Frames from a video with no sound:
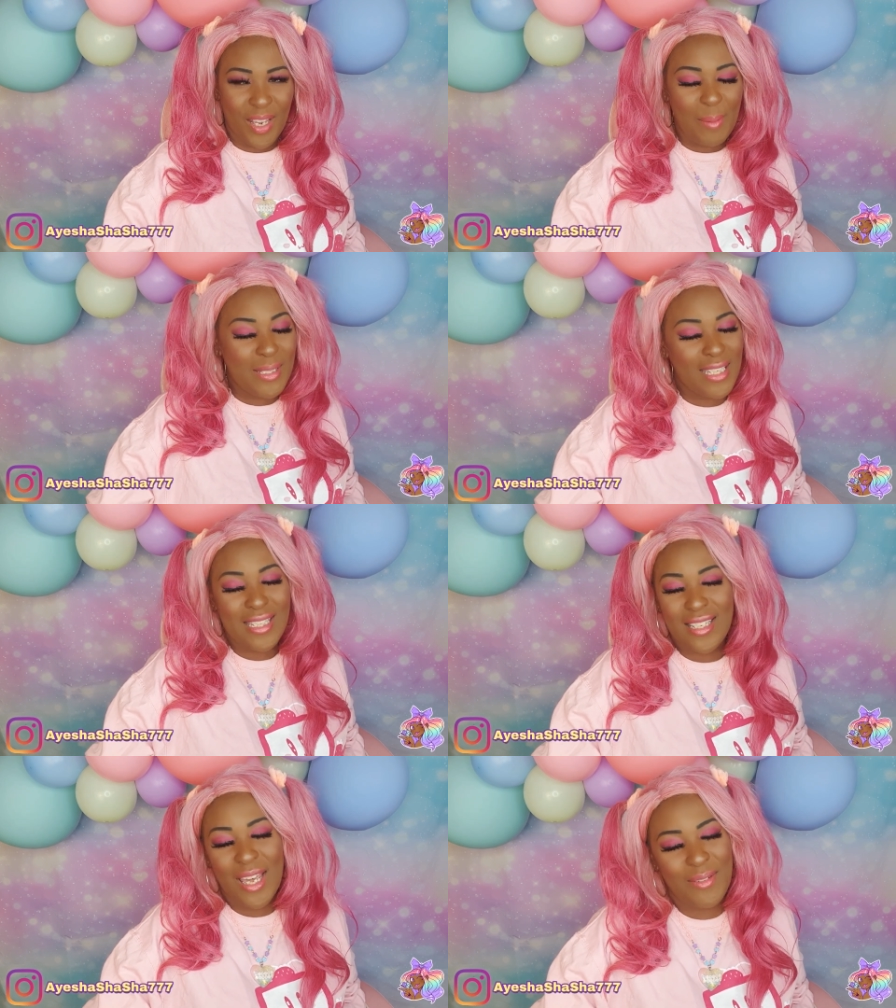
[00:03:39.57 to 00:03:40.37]
I'm sick
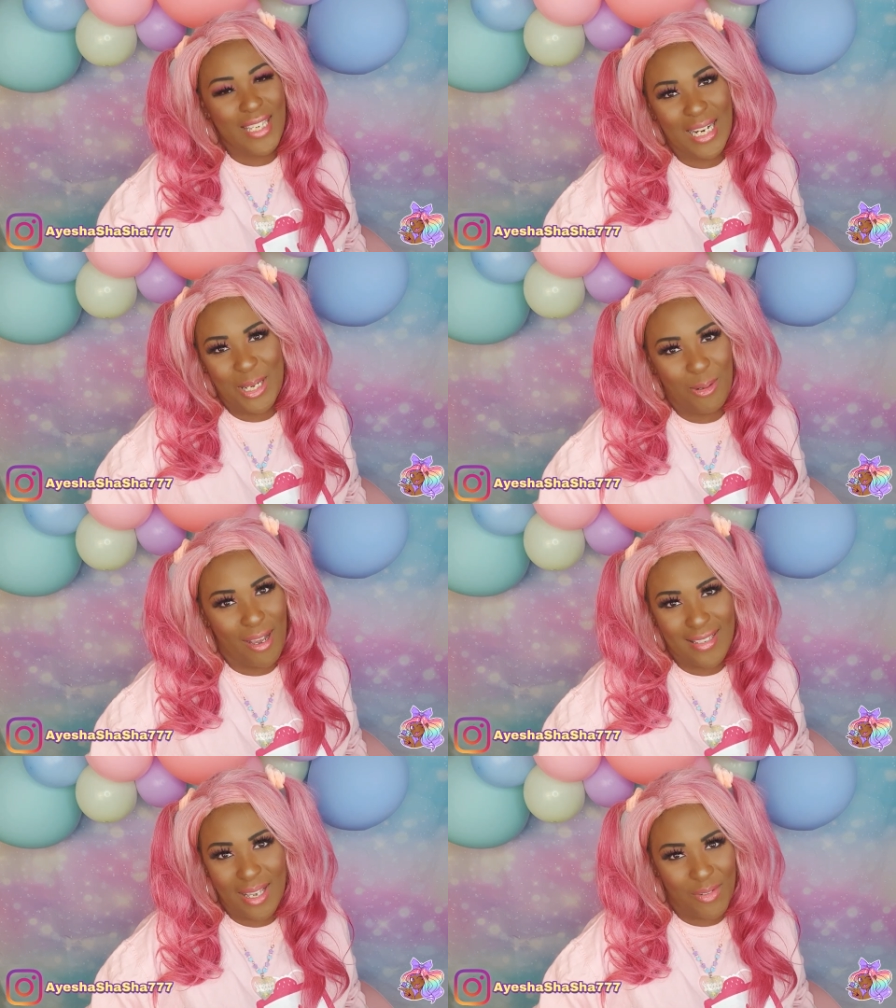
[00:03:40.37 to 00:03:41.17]
and tired of telling you
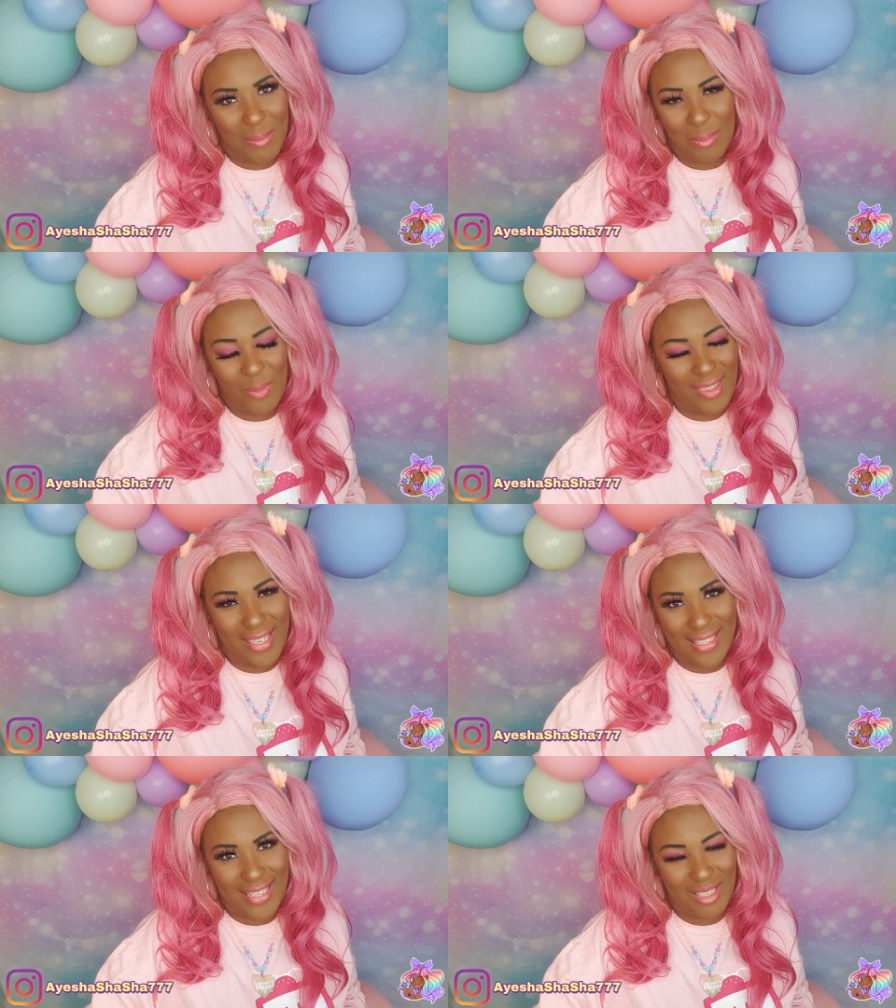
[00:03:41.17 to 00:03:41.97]
guys that I'm going to be putting
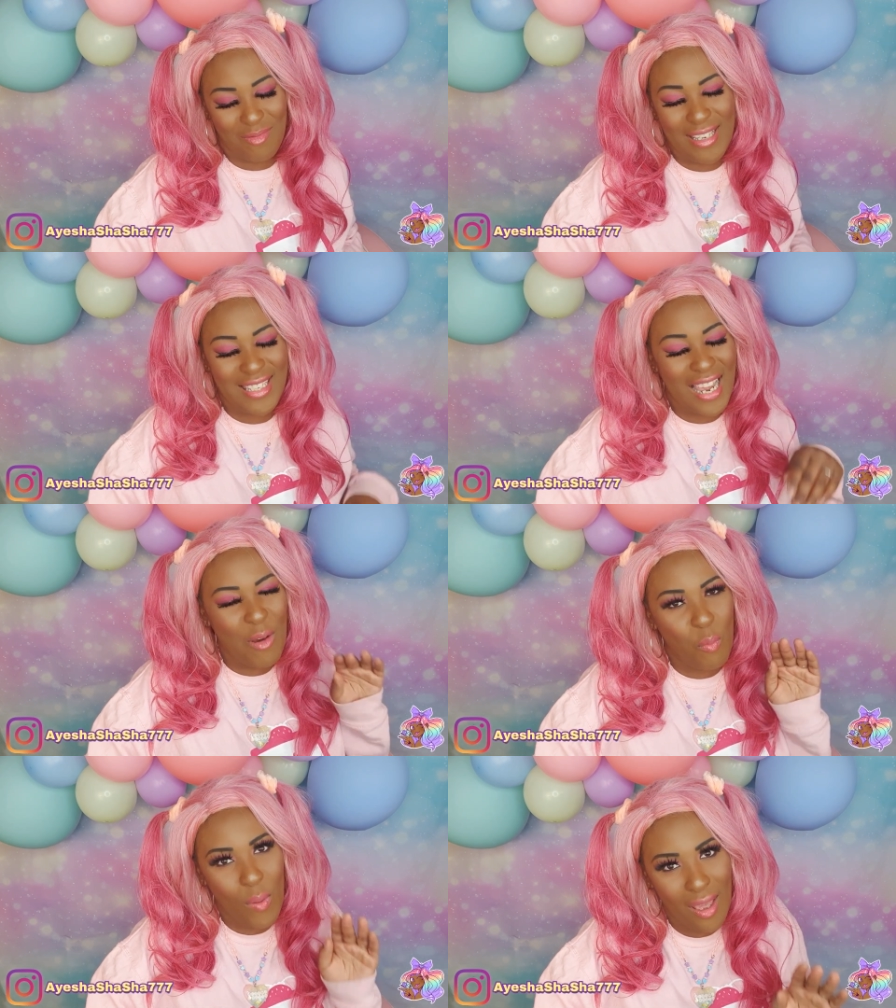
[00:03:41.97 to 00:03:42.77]
these things in resin.
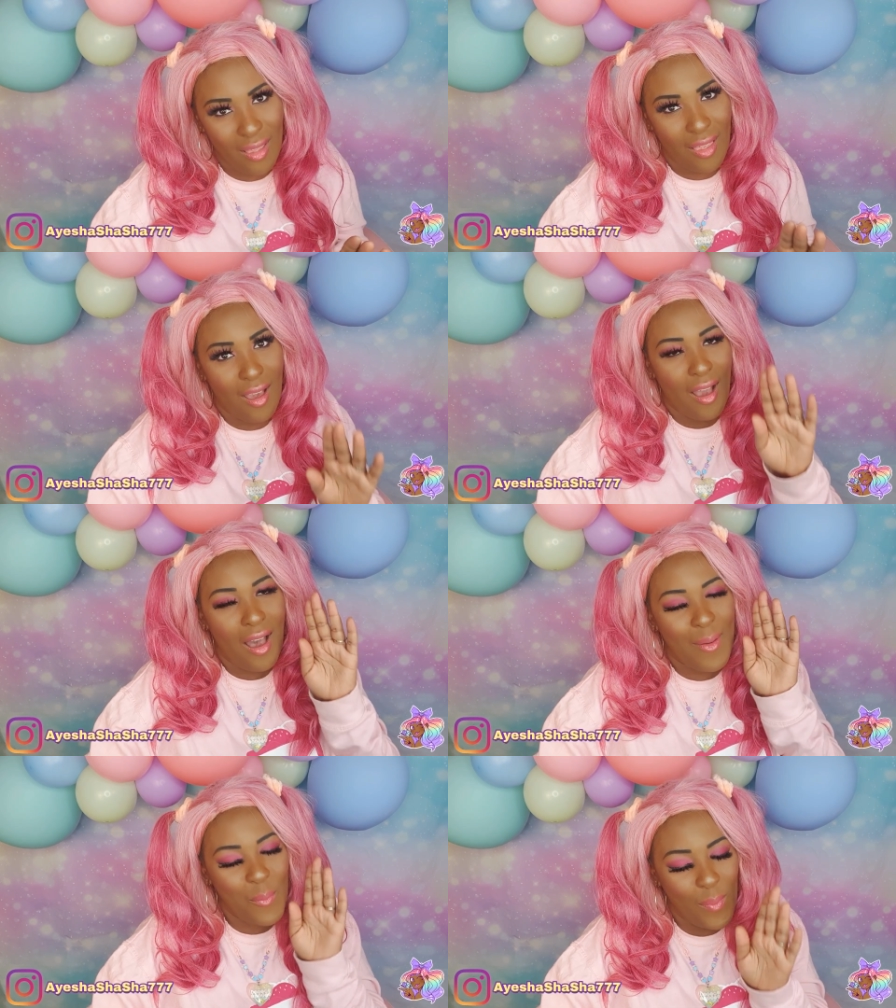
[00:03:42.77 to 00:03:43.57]
I will.
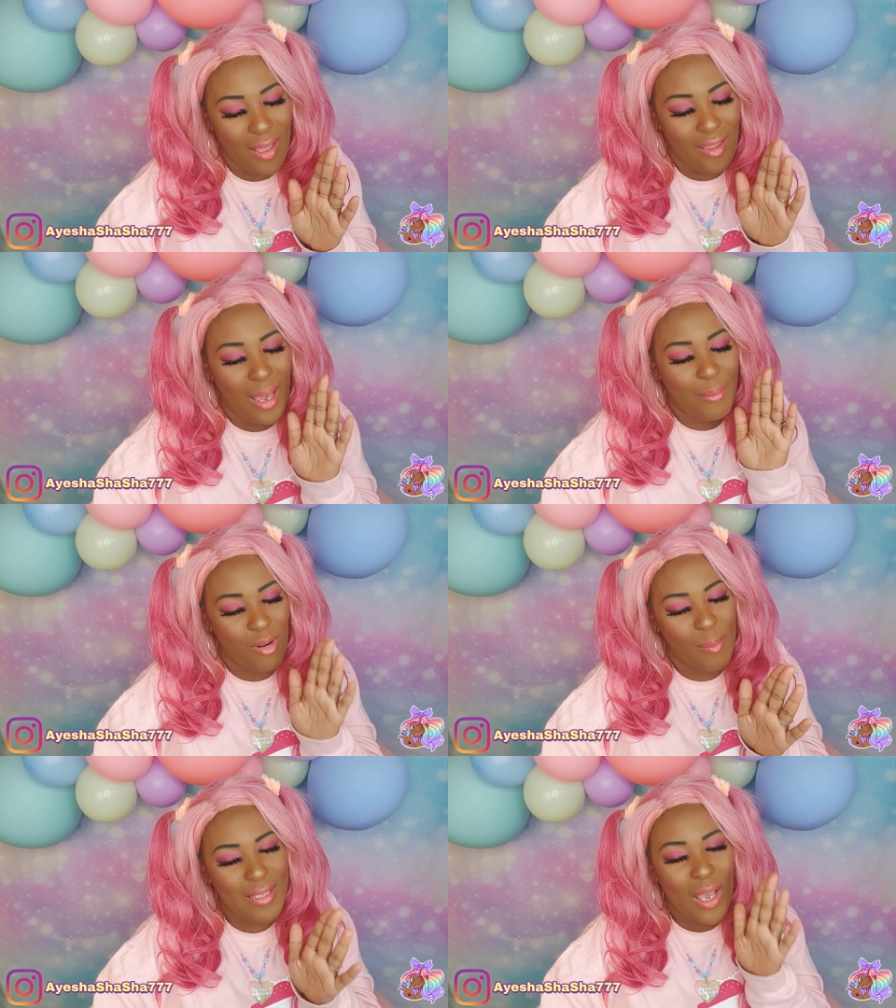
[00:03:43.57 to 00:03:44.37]
I
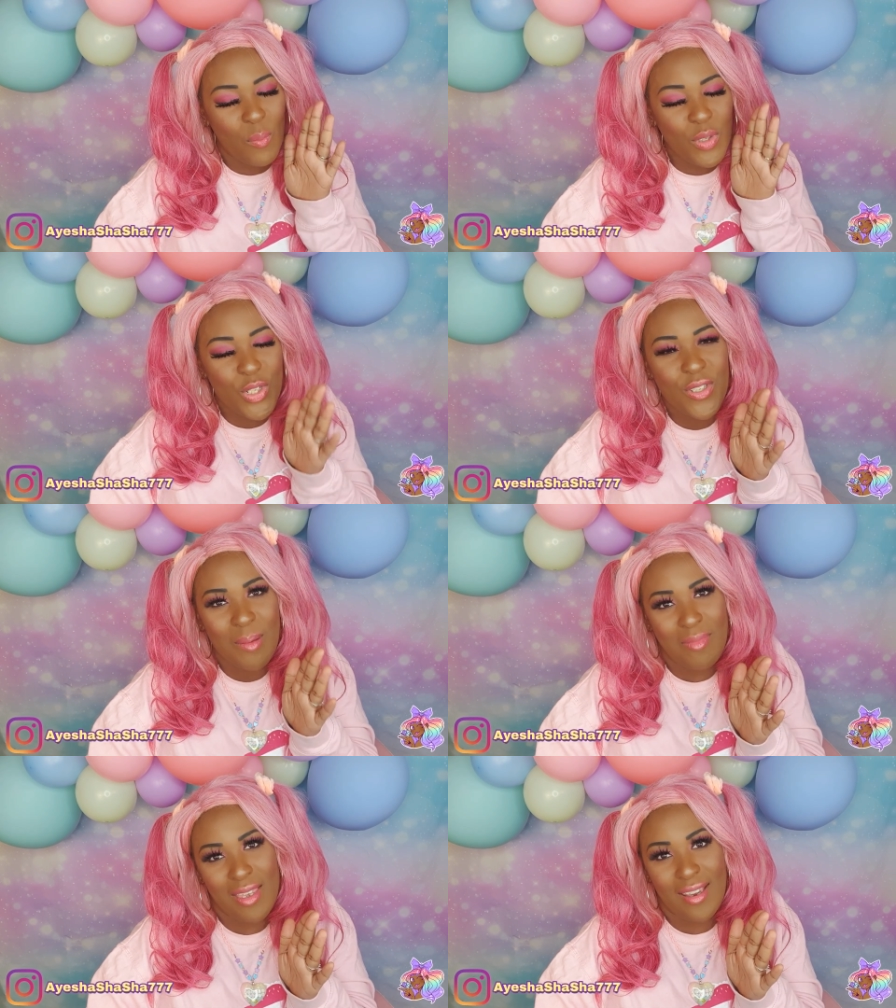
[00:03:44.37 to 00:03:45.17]
promise. I will do
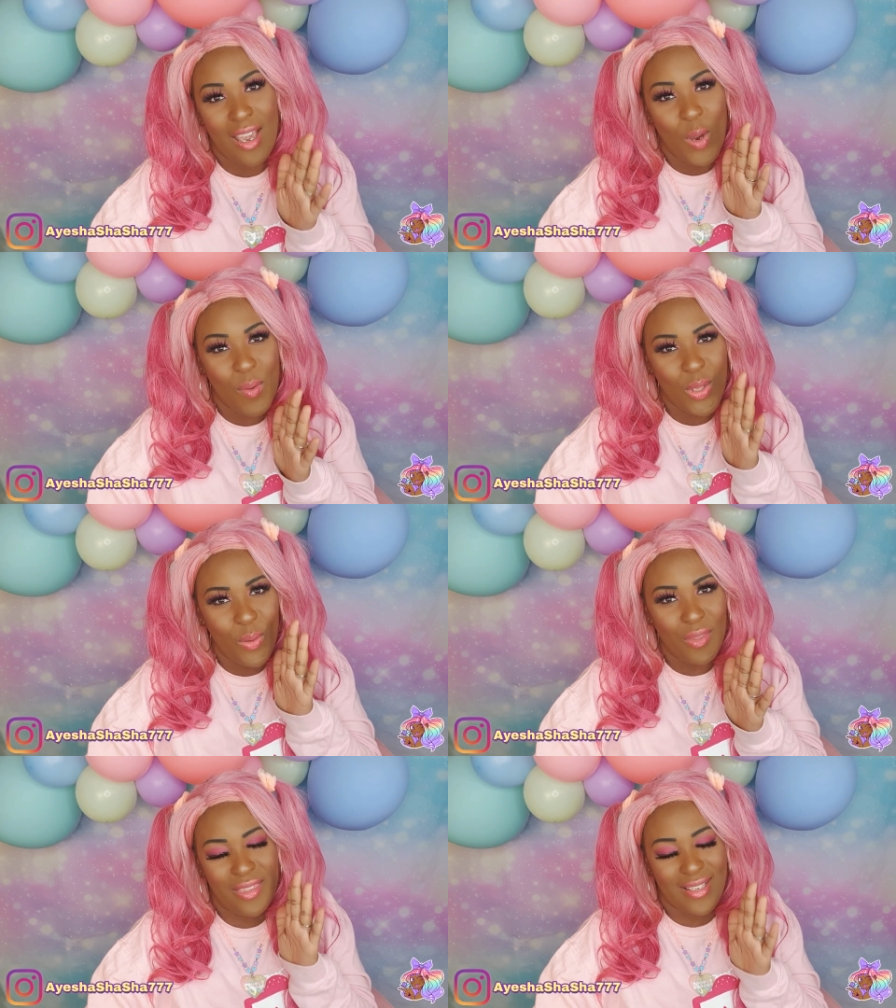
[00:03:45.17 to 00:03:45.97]
something with
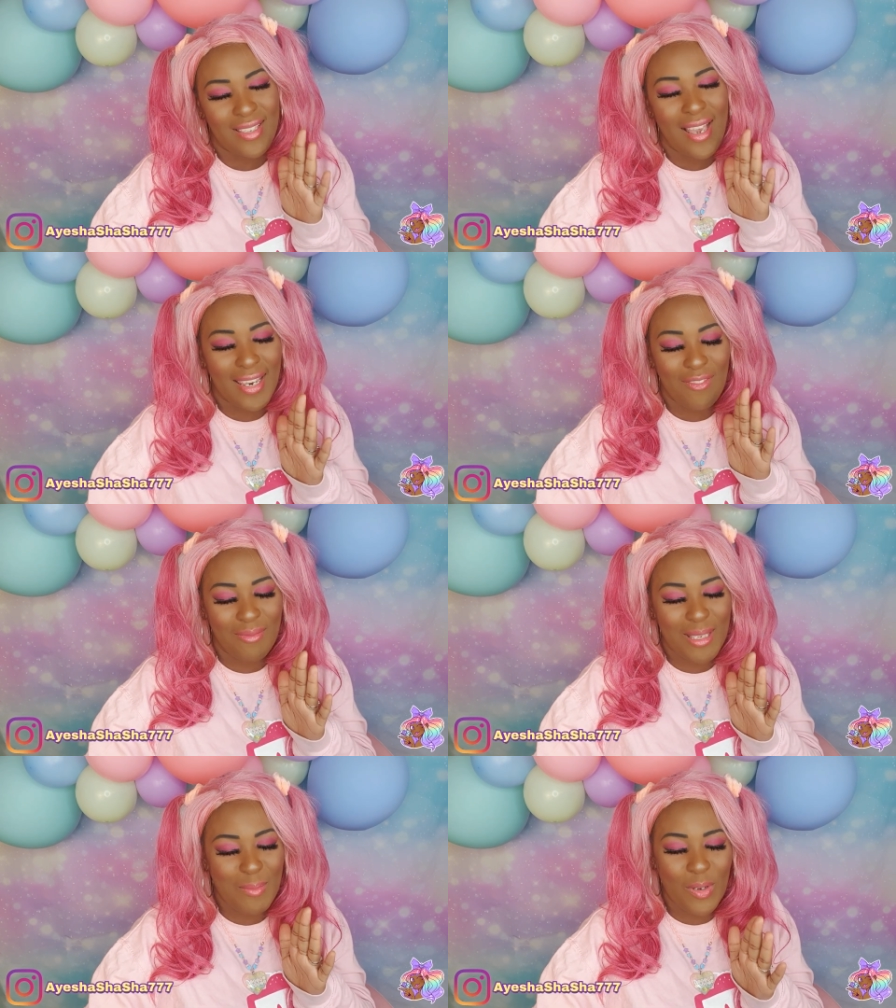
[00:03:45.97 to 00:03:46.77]
all the things that I get
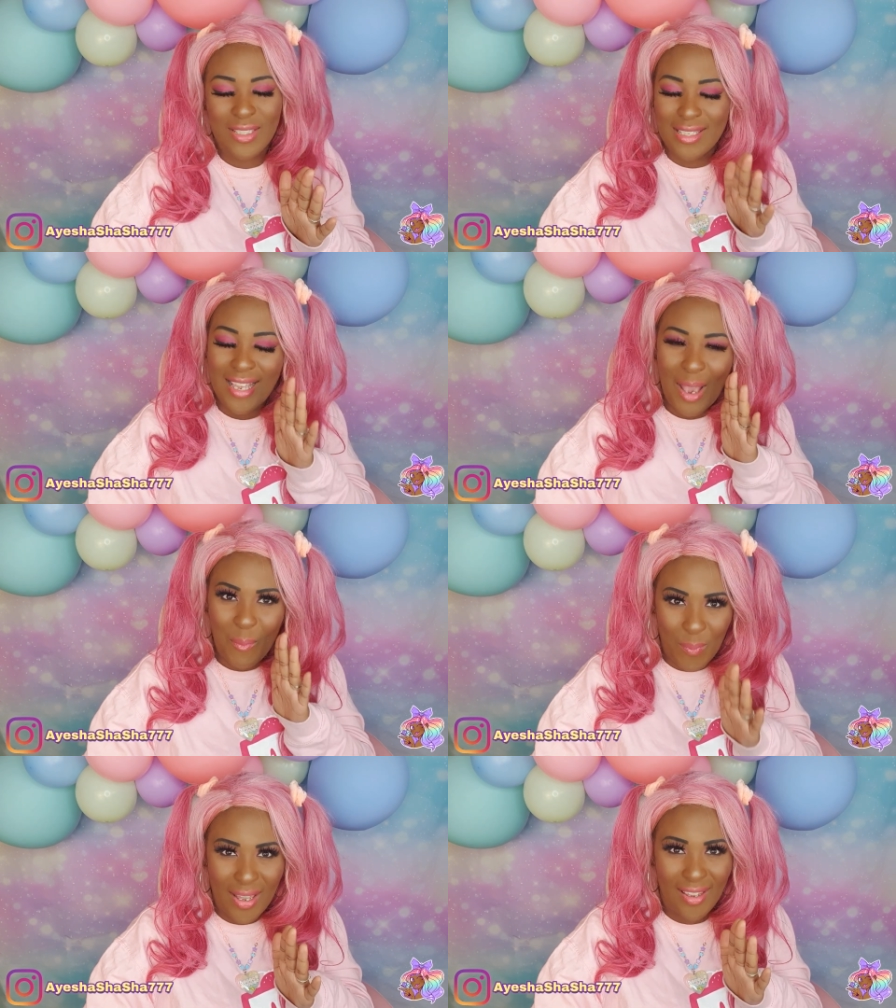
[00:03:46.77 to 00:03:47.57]
from these boxes. I
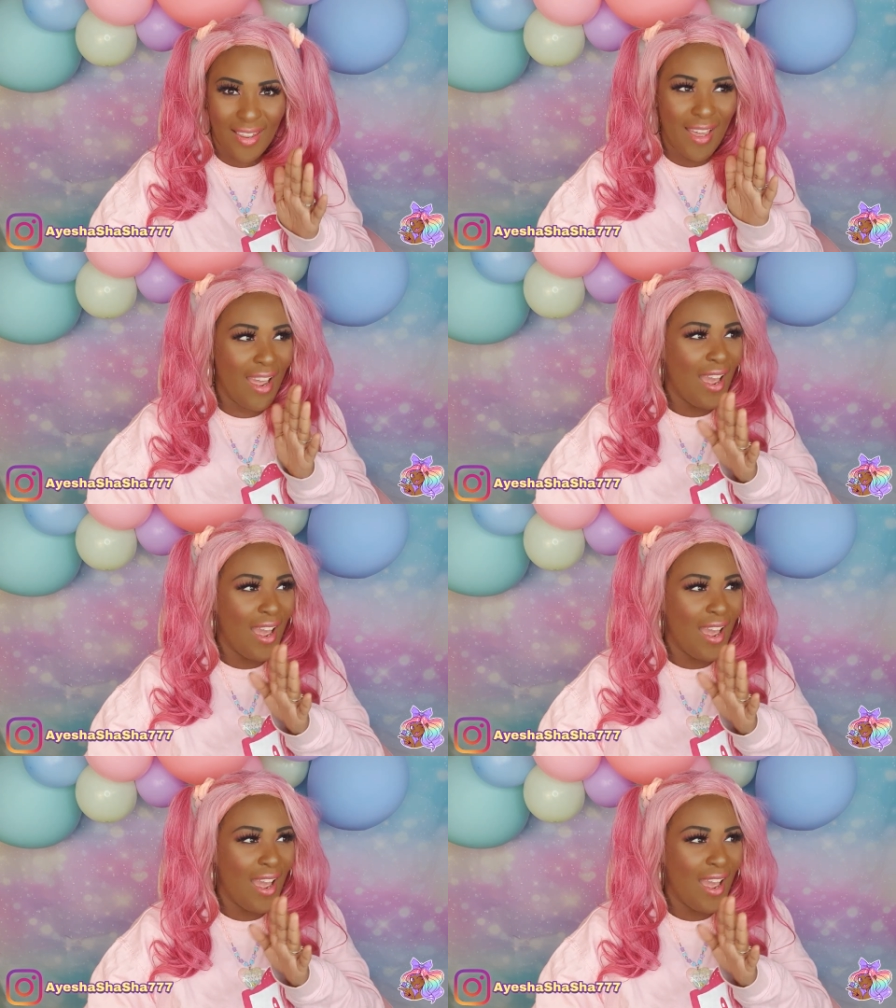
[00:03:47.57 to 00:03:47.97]
will.